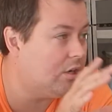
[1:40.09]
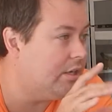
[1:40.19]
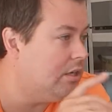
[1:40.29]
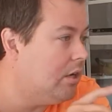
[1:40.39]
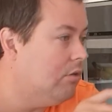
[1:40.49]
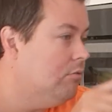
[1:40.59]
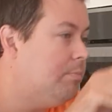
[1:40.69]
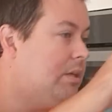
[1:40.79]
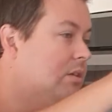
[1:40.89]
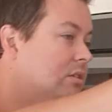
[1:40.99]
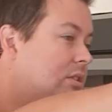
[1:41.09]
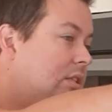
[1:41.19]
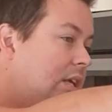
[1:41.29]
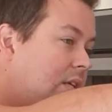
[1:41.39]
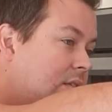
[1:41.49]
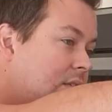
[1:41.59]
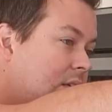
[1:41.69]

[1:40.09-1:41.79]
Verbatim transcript: I know, because this